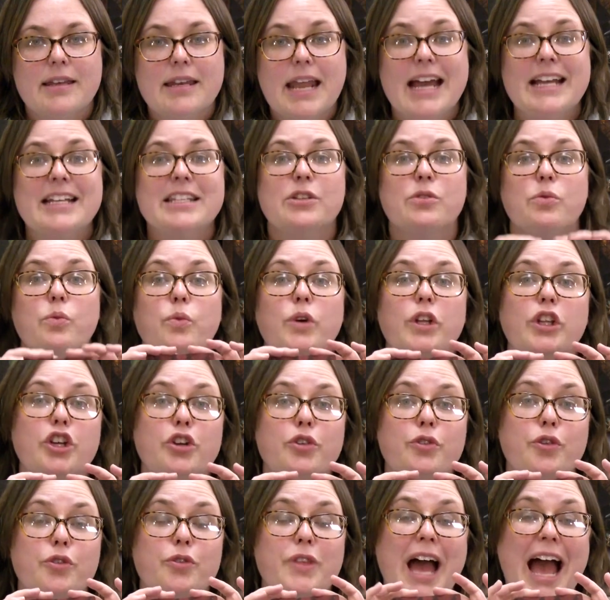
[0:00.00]
Next, we'll look
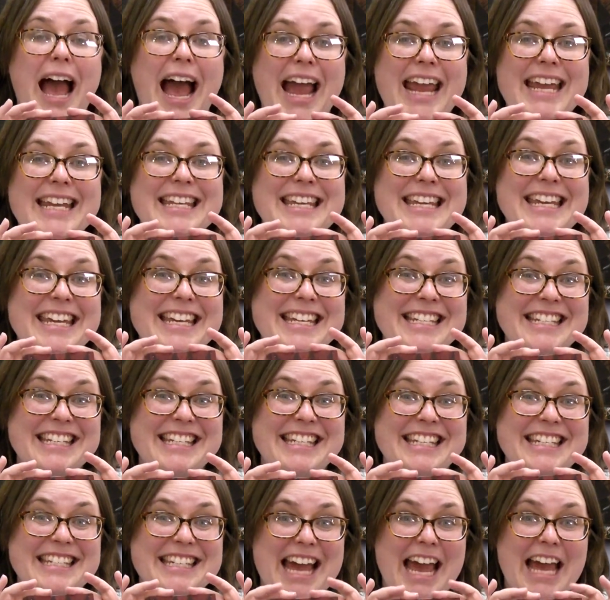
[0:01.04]
through the ID
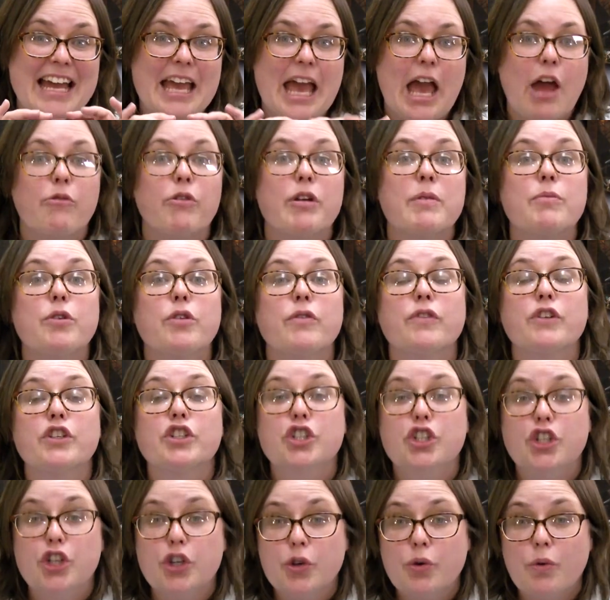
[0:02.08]
entity deck and remove
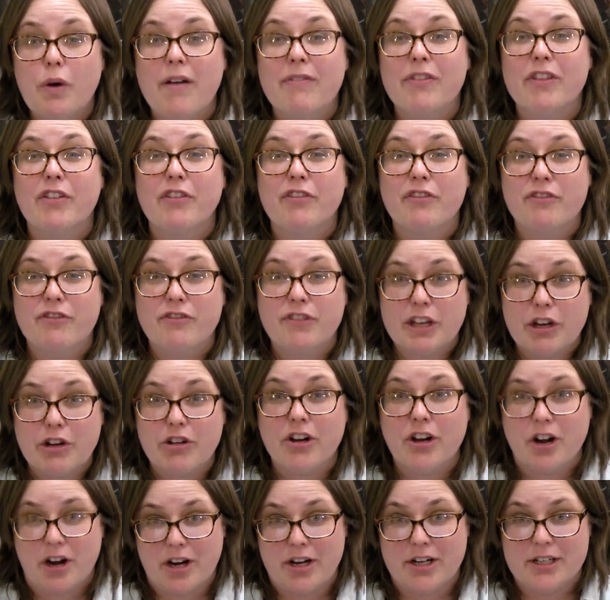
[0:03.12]
2 of the fear
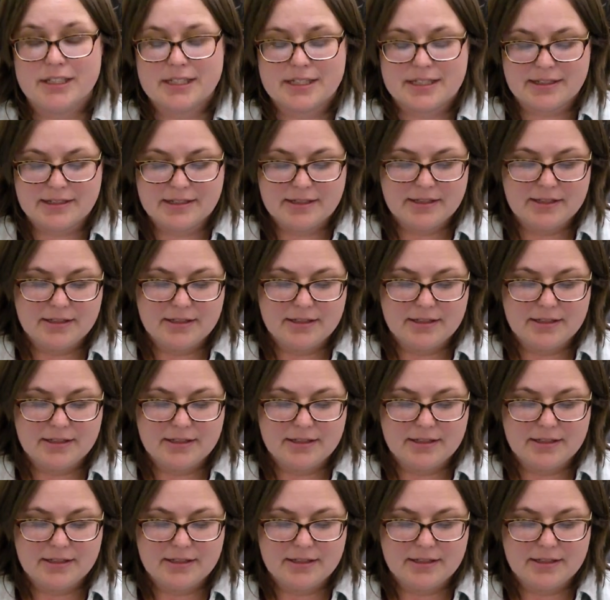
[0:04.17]
cards.